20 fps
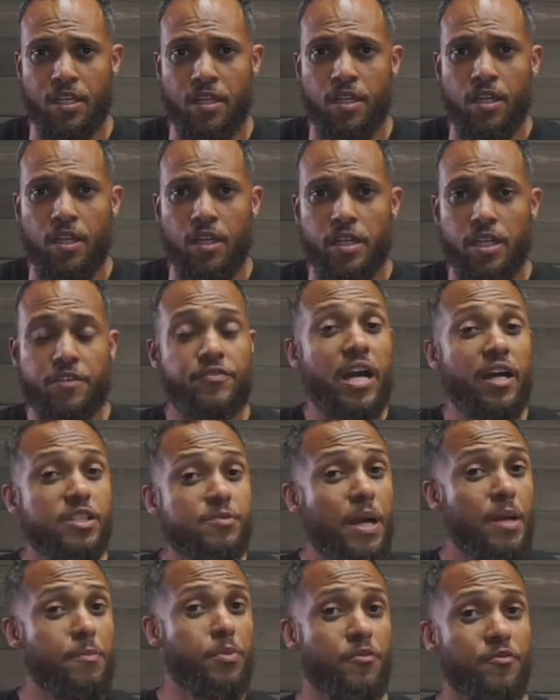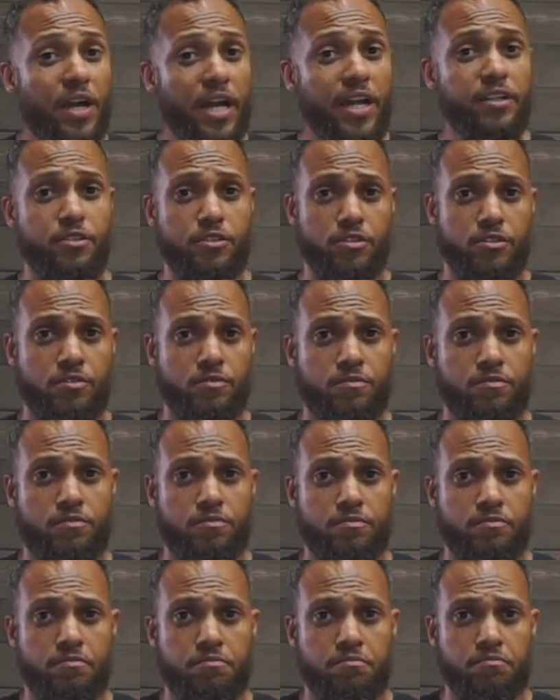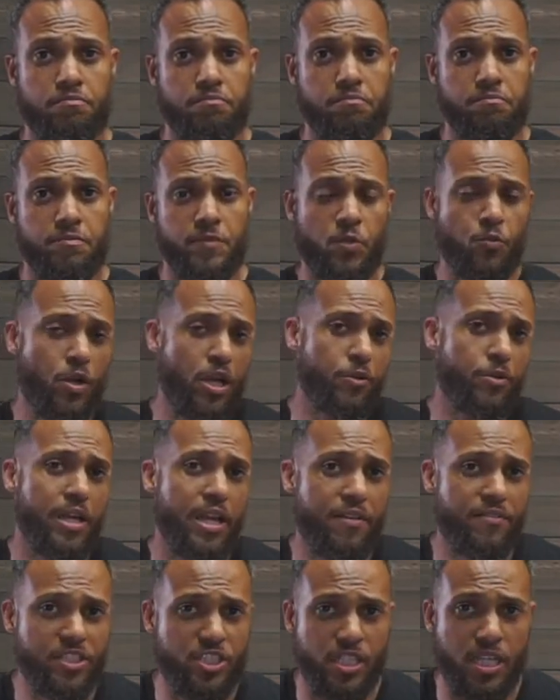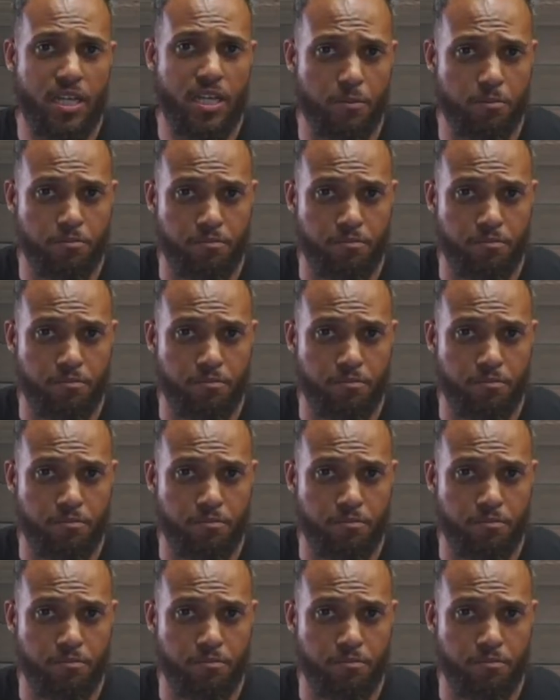If God is my provider, then why do I have a job?